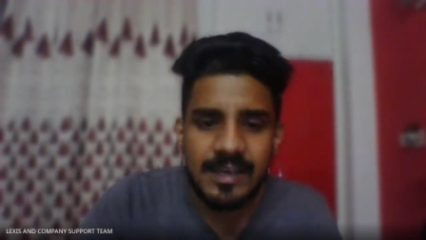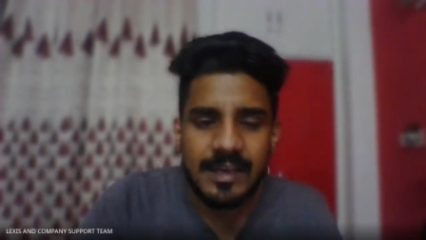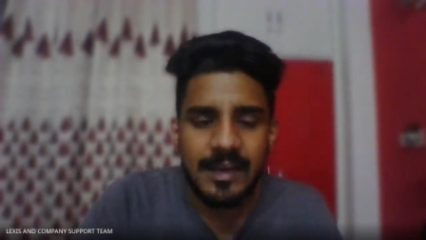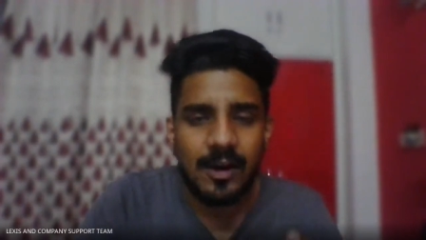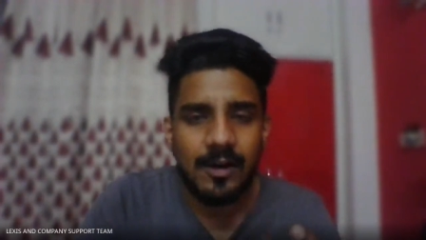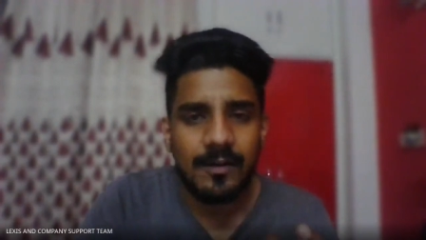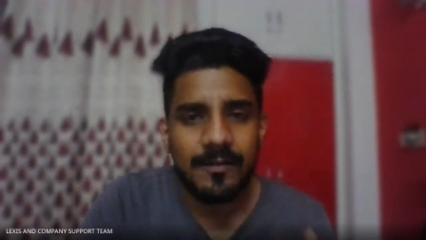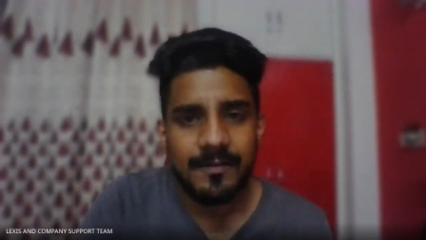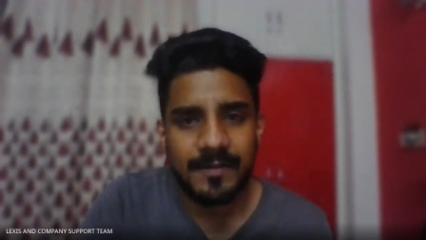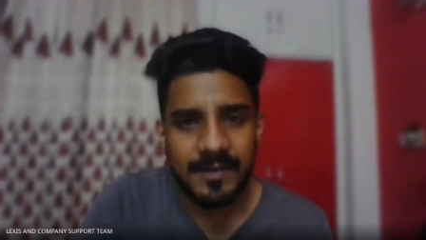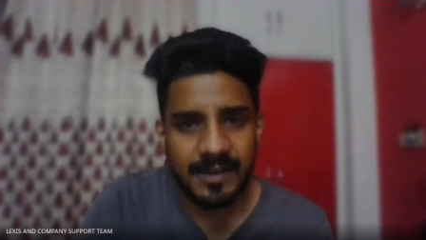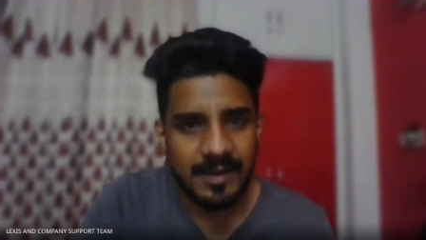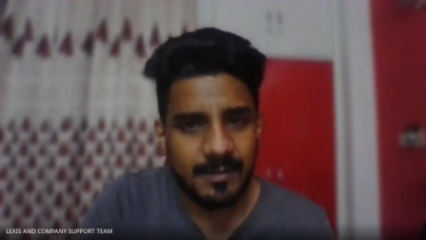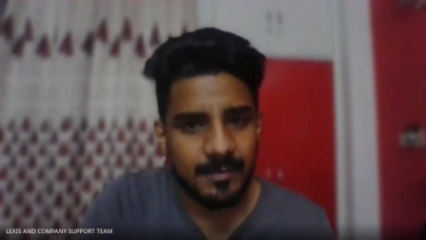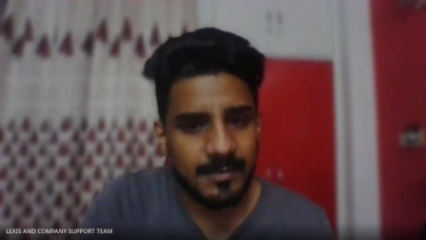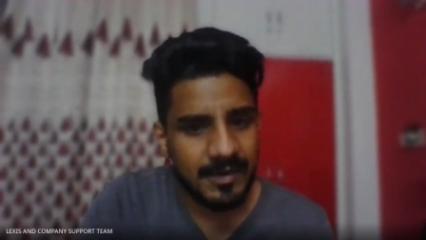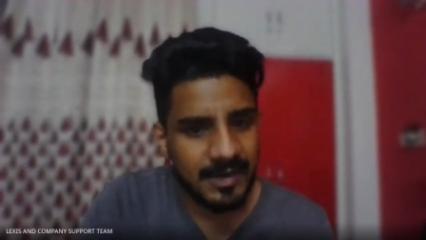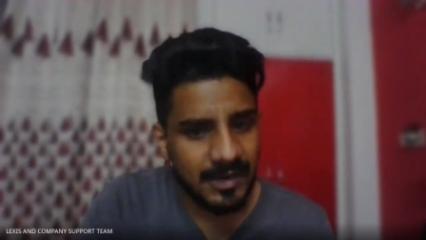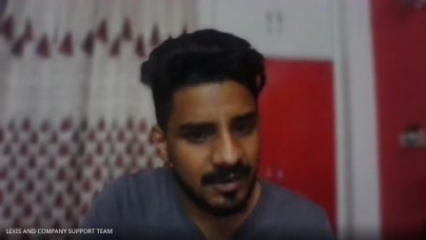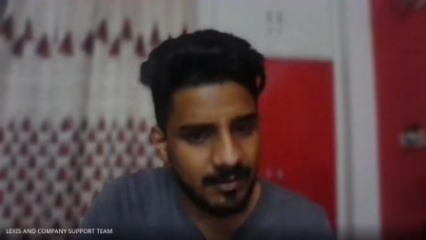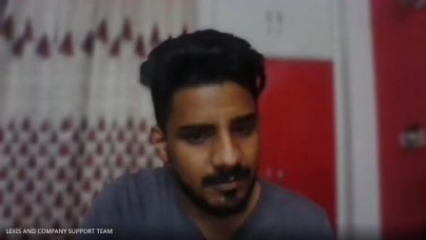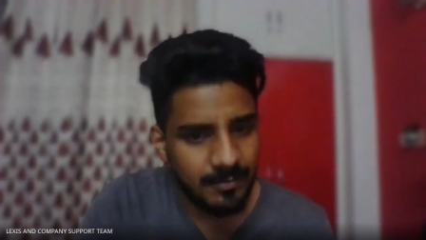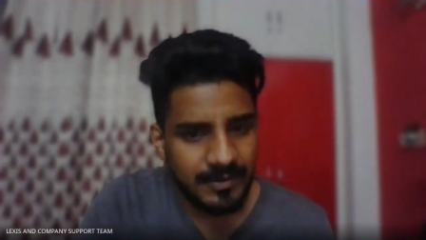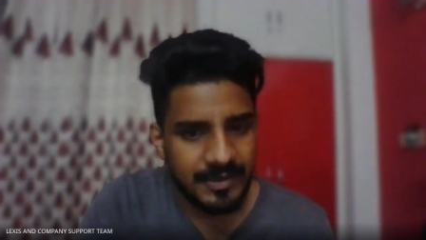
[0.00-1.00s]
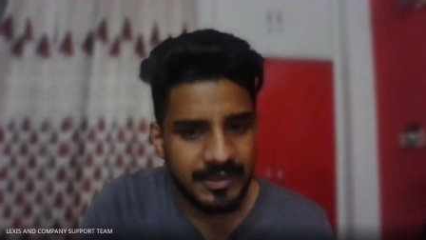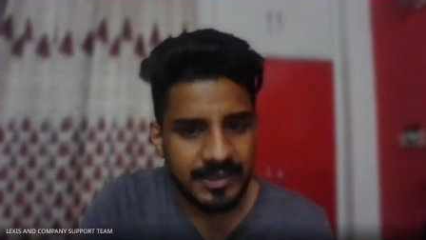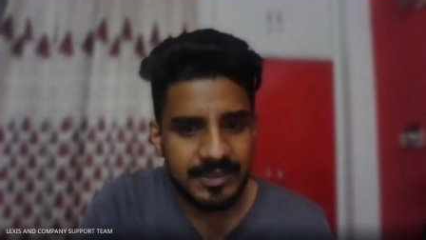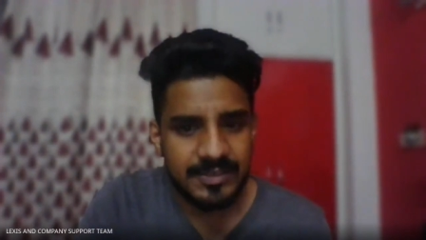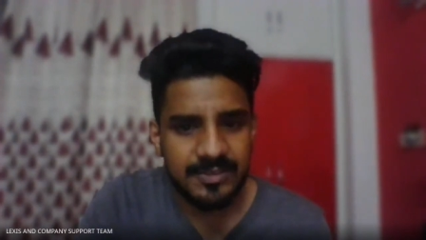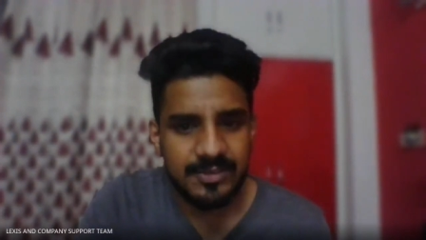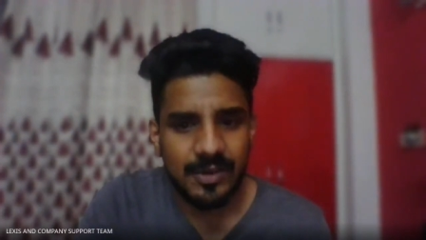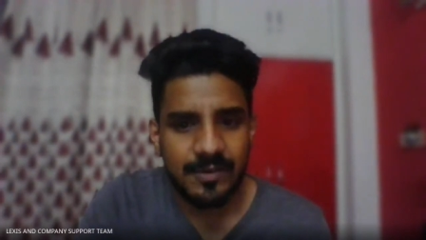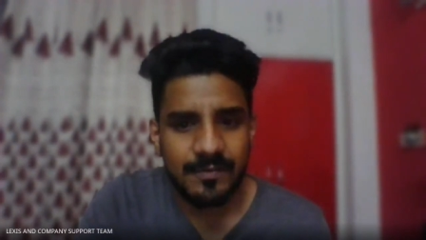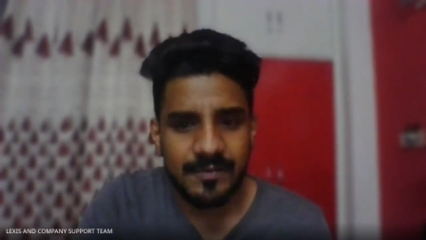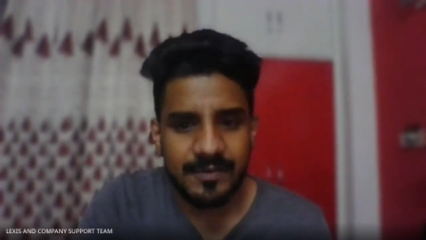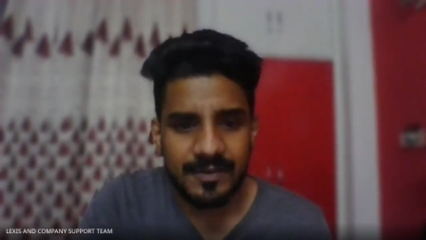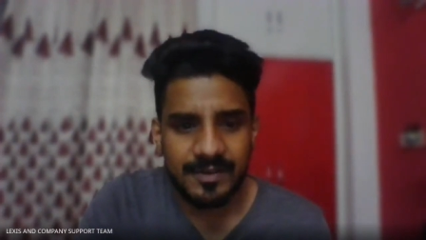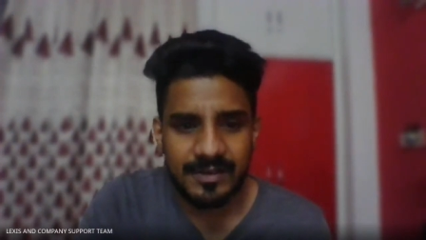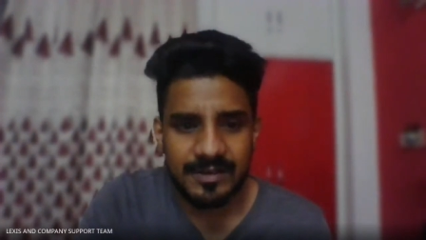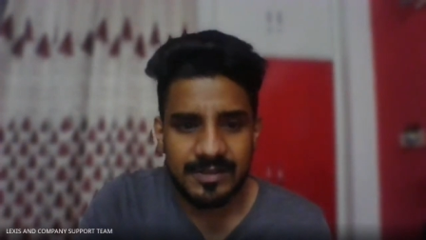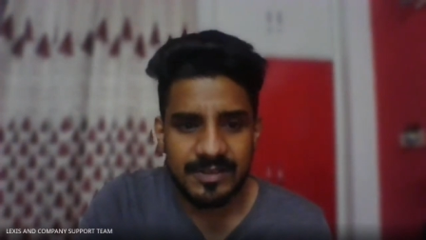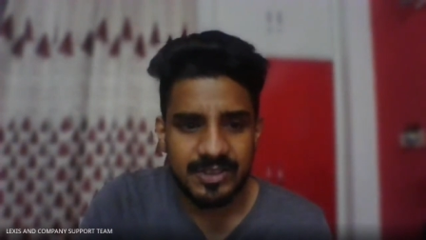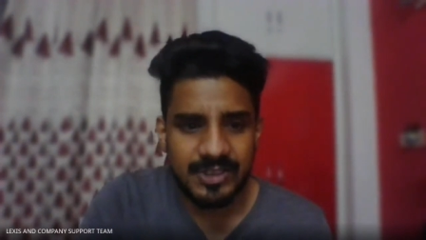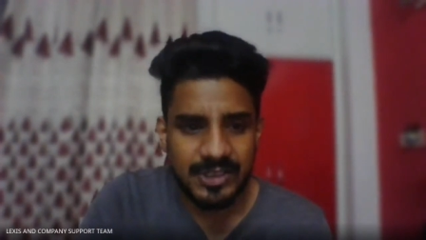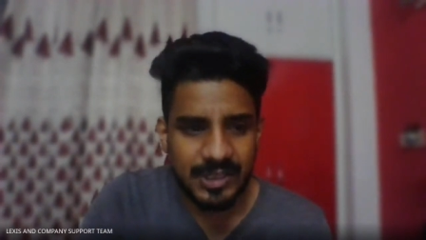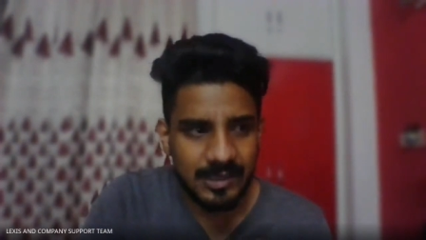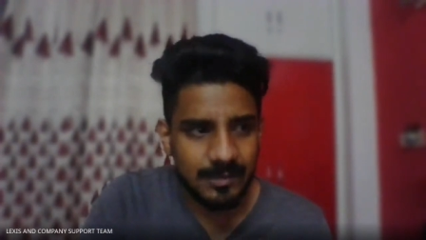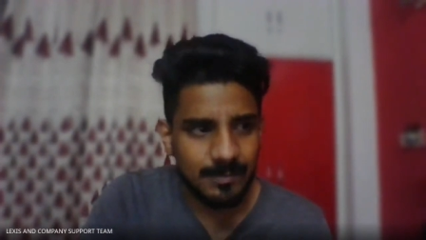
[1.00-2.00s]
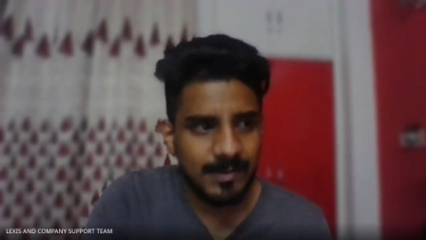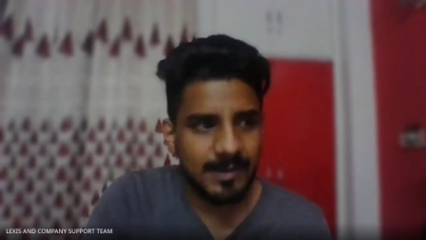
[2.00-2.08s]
of criminal breach of trust shall